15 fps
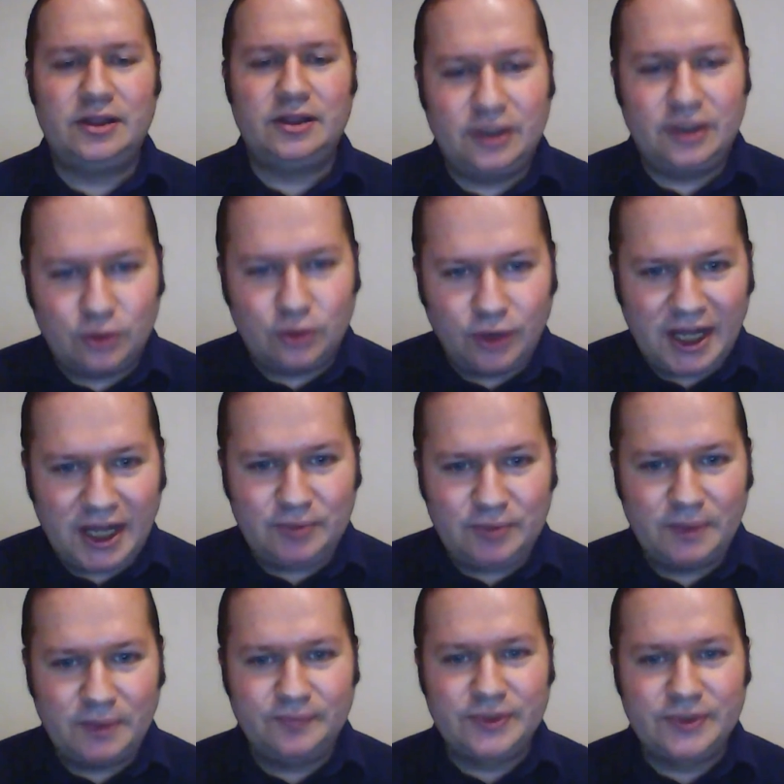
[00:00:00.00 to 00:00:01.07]
Their
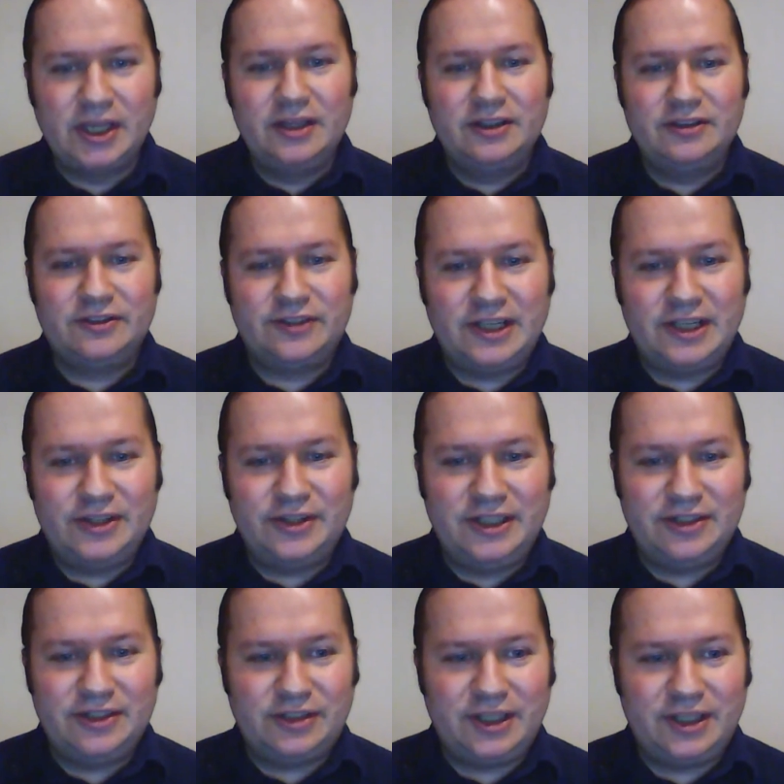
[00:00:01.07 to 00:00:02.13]
crime? Sellner
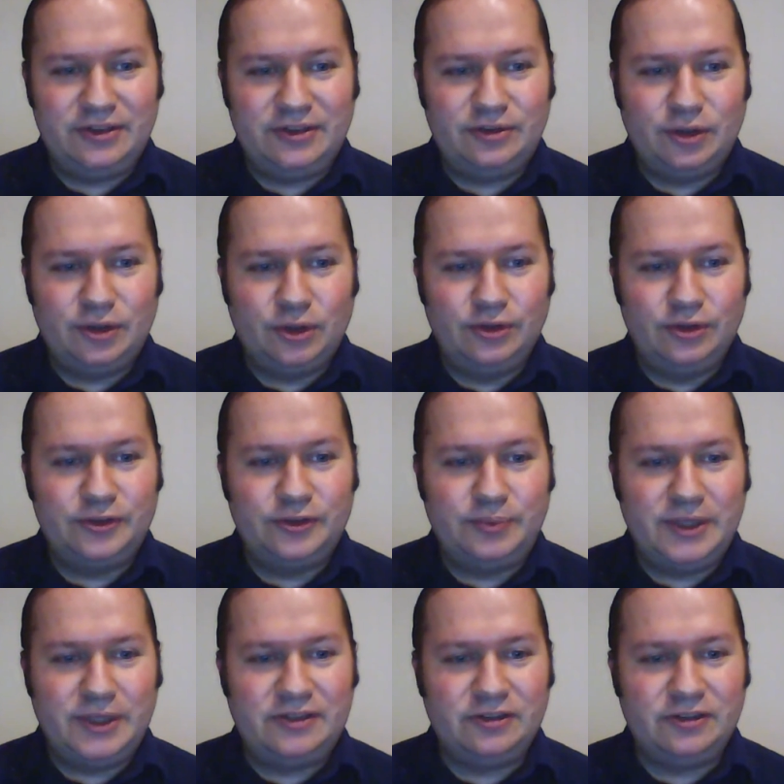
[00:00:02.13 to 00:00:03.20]
intended to hold a
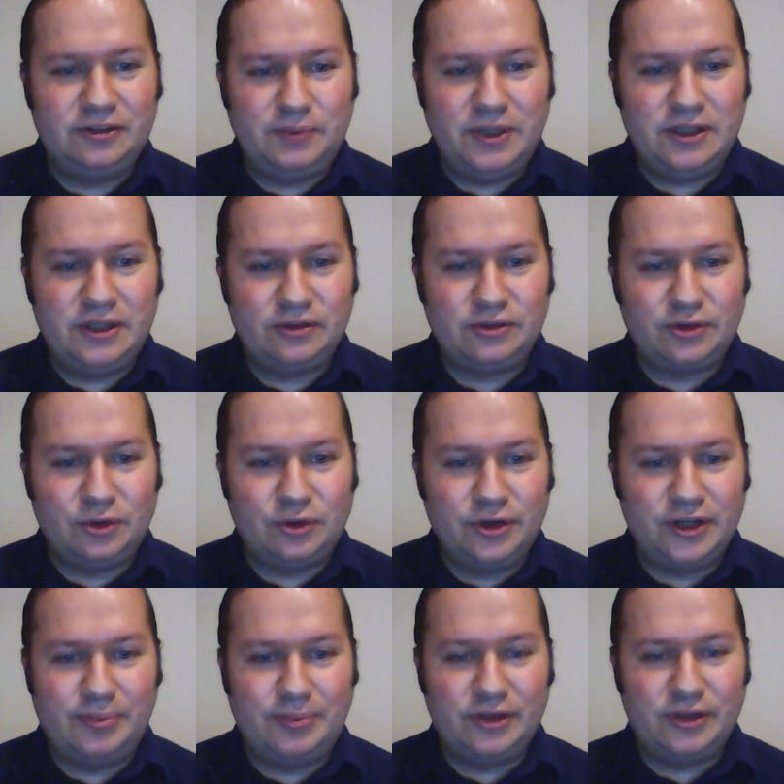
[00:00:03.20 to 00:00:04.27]
speech in Speaker's Corner
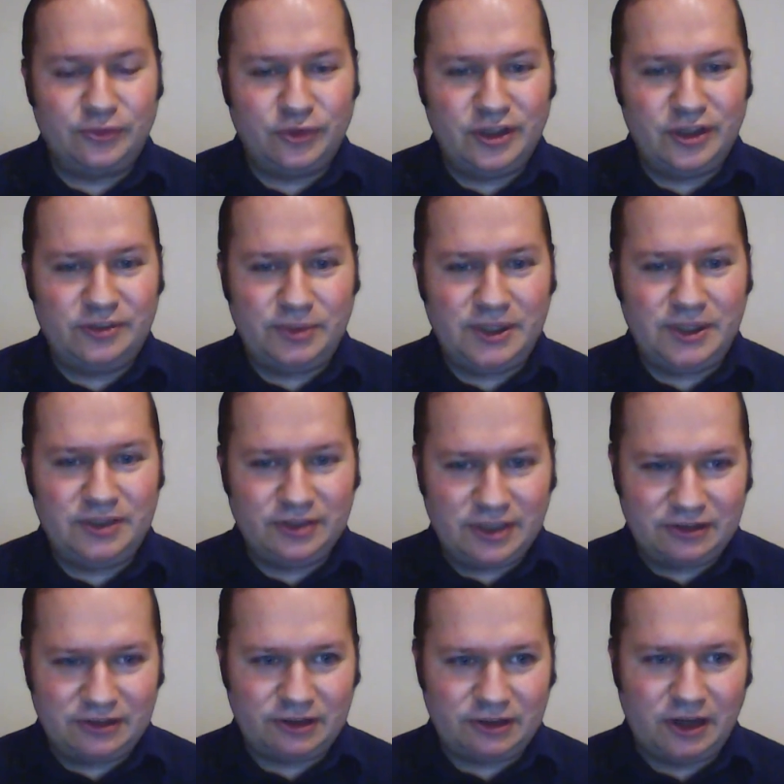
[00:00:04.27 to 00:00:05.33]
about free speech and
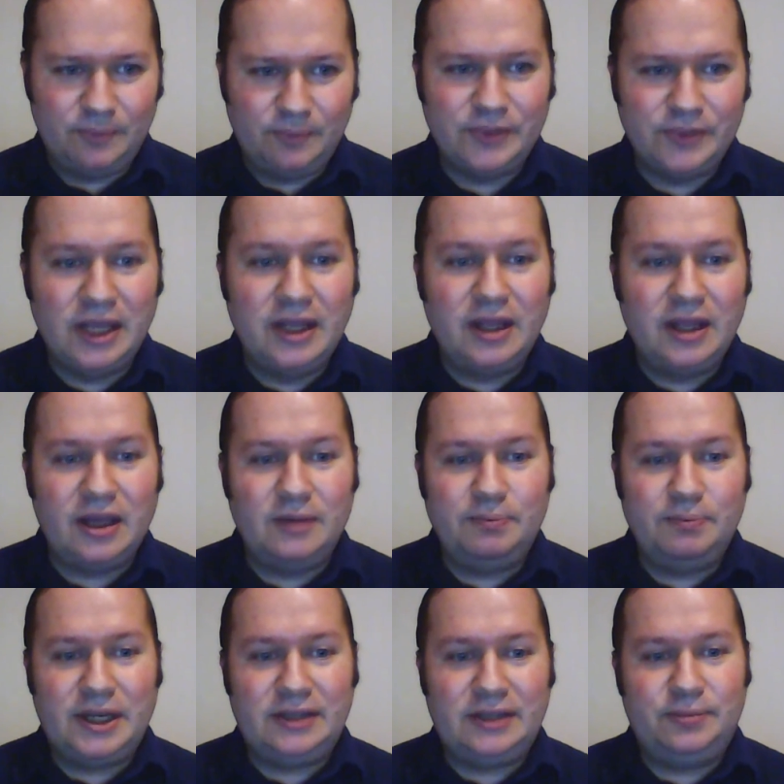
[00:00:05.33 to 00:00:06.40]
Islam, and
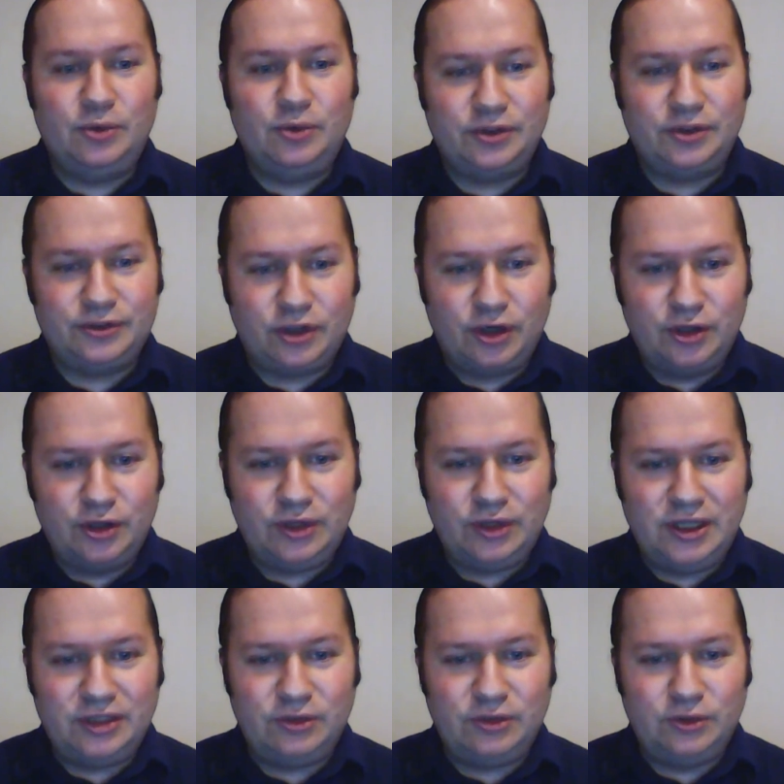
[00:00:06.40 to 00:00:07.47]
Pettibone was going to
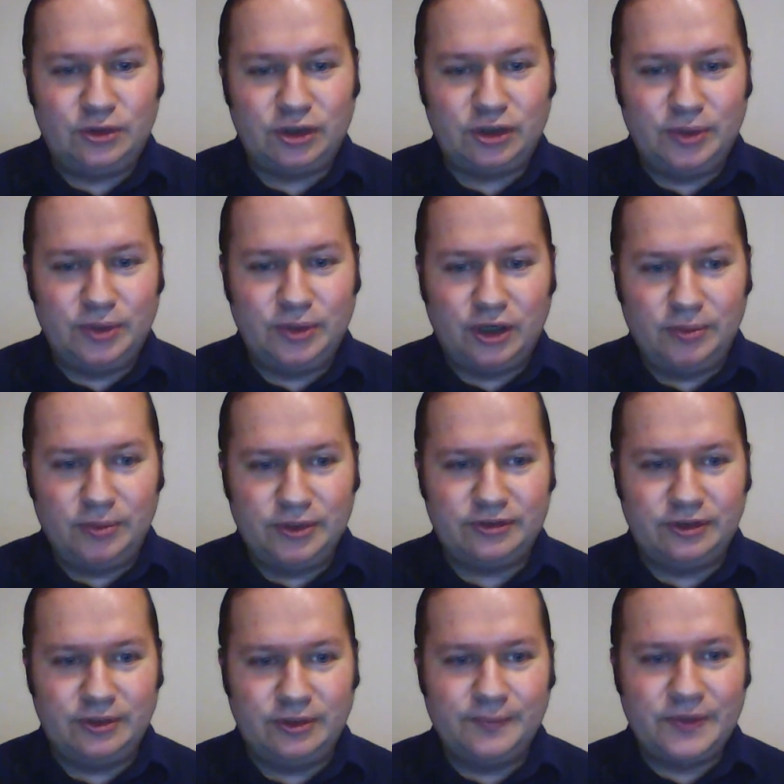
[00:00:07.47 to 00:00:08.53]
interview Tommy
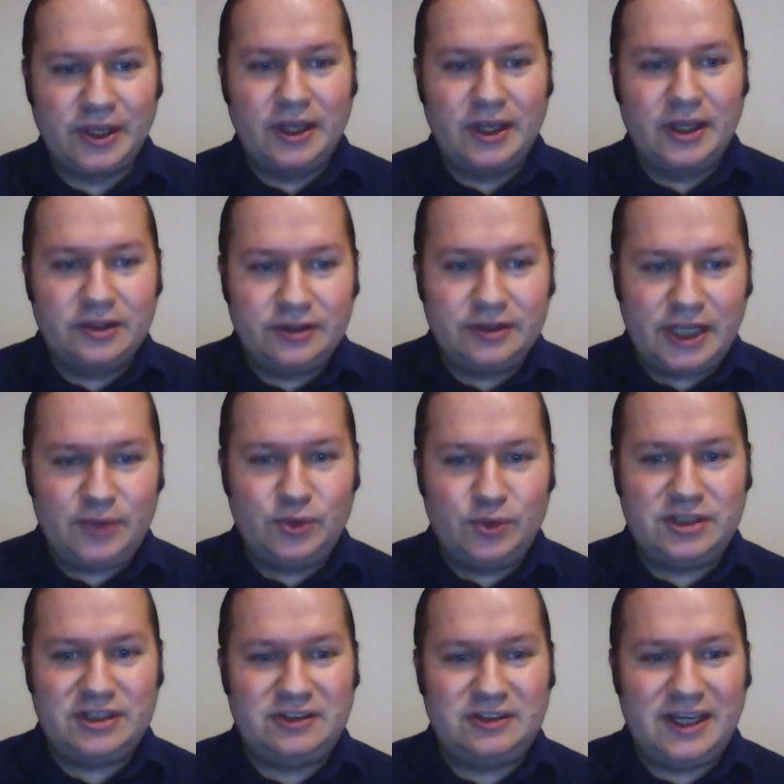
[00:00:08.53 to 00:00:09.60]
Robinson. They were
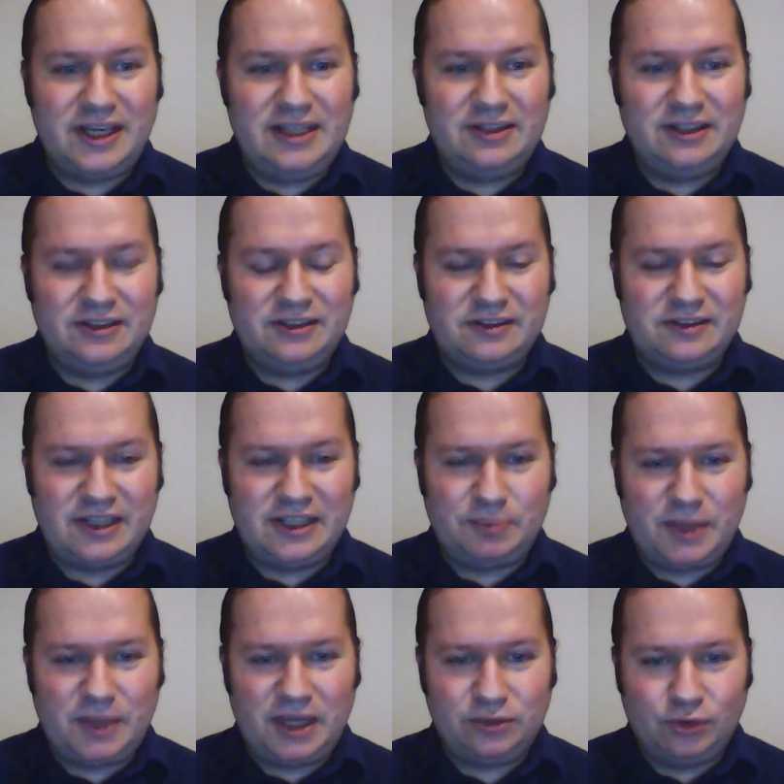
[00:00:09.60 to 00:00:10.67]
detained and sent
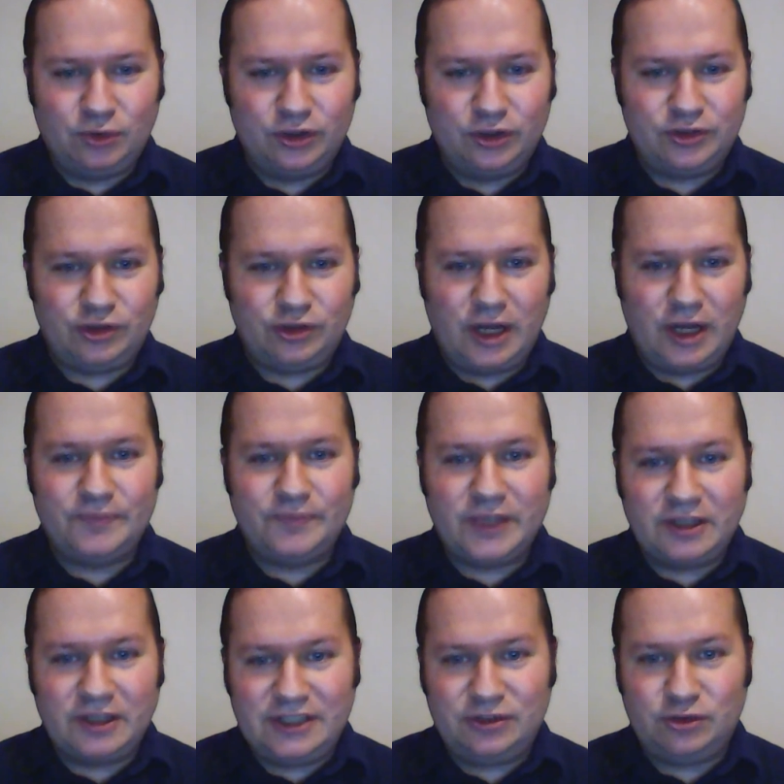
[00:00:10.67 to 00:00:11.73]
back to Austria.
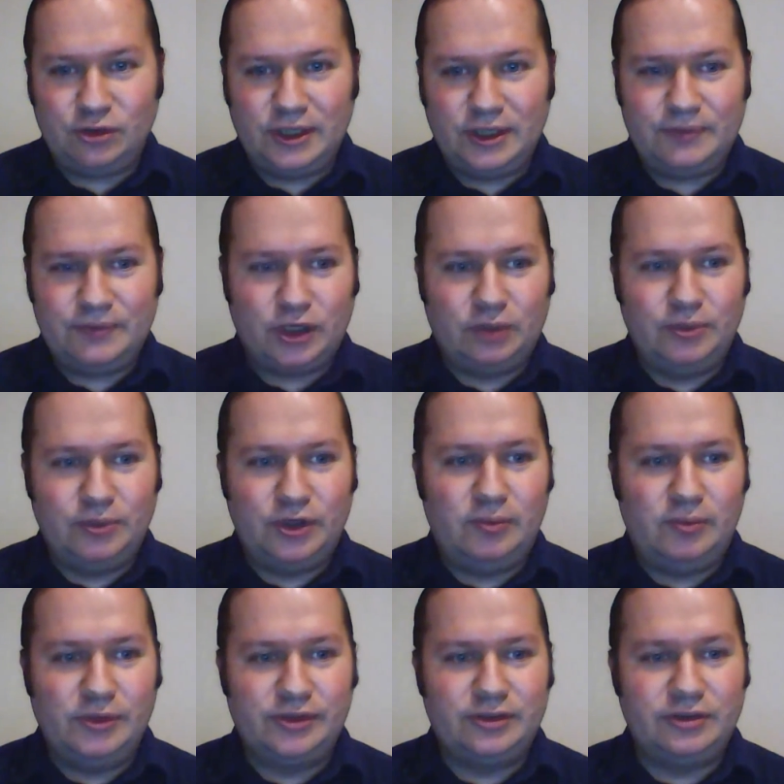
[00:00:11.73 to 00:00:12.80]
Eventually, Tommy
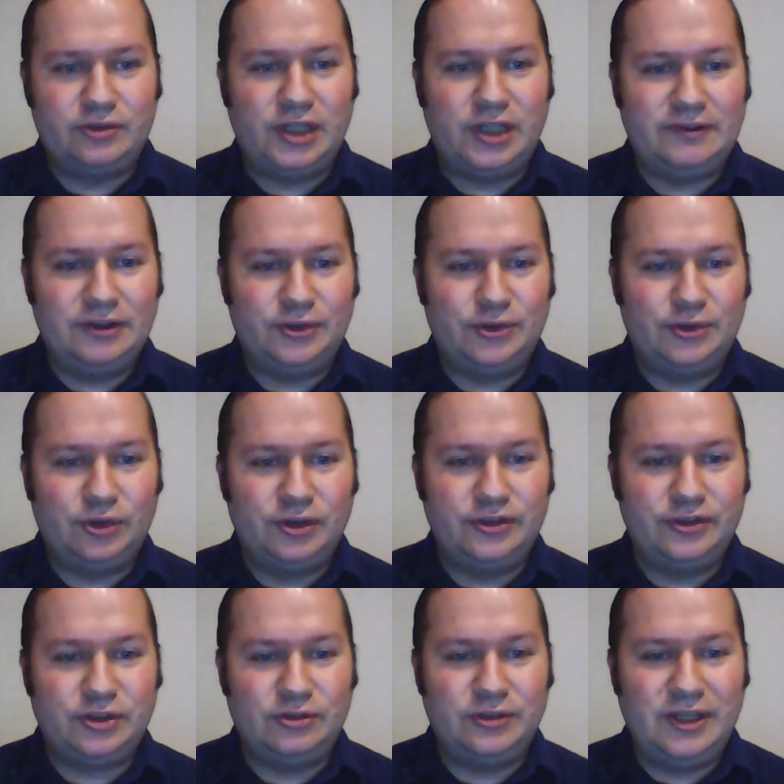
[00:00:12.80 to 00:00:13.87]
Robinson traveled to
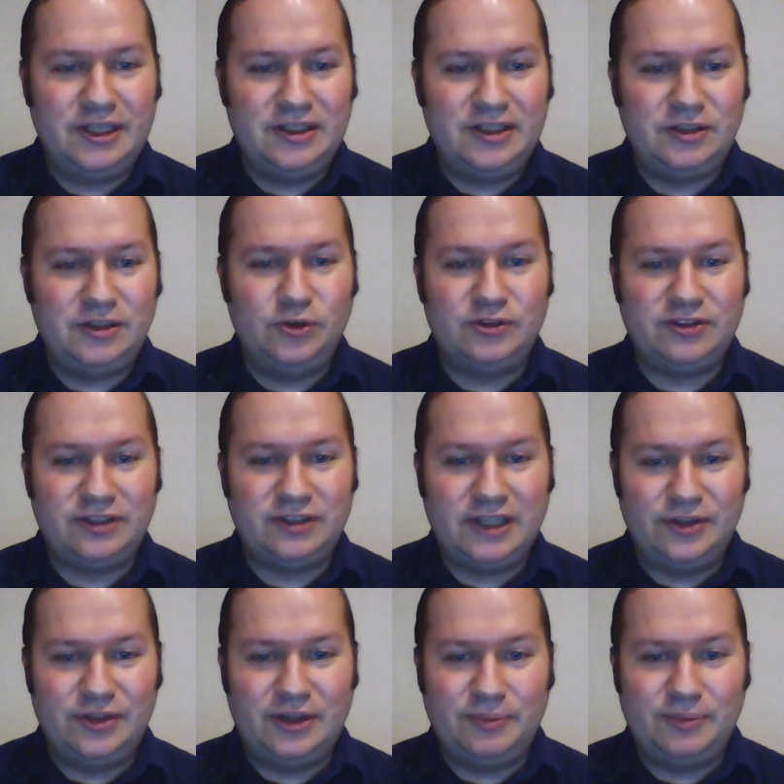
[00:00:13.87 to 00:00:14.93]
Austria to interview
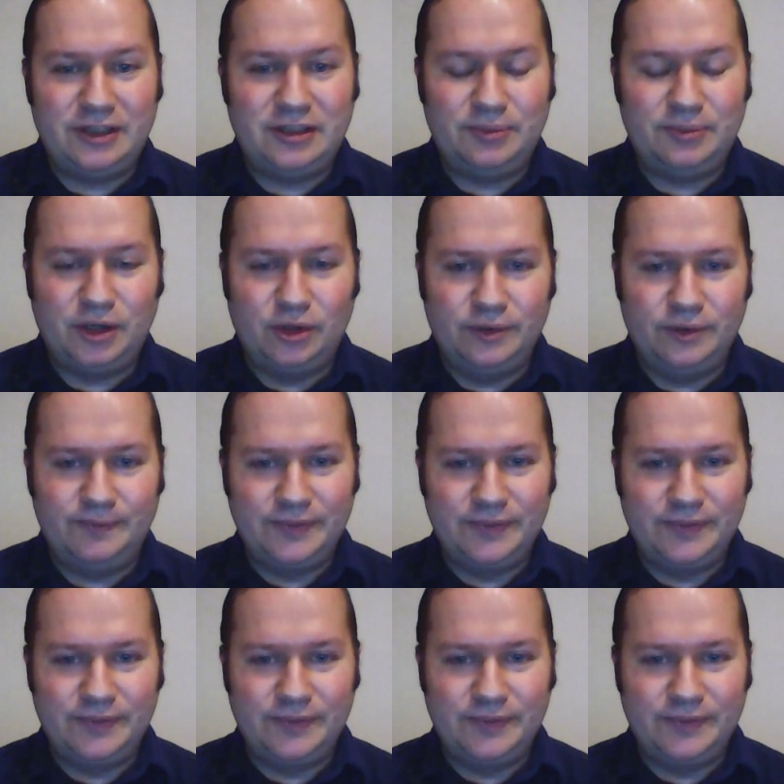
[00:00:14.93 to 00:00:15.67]
Sellner and Pettibone.